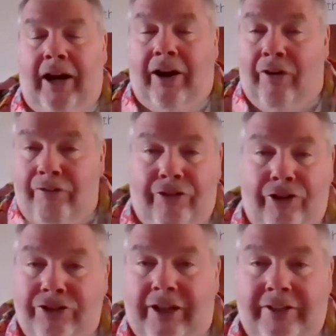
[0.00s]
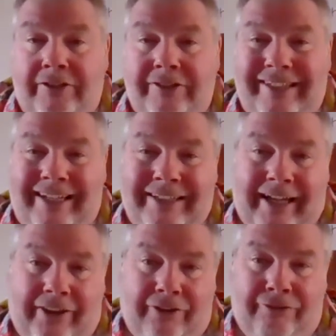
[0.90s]
our full senses and
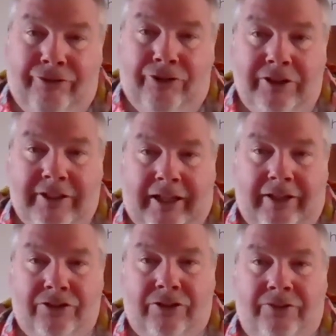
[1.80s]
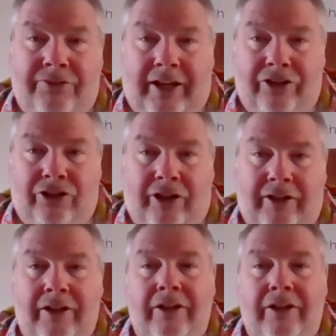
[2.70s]
get the full taste of that gin.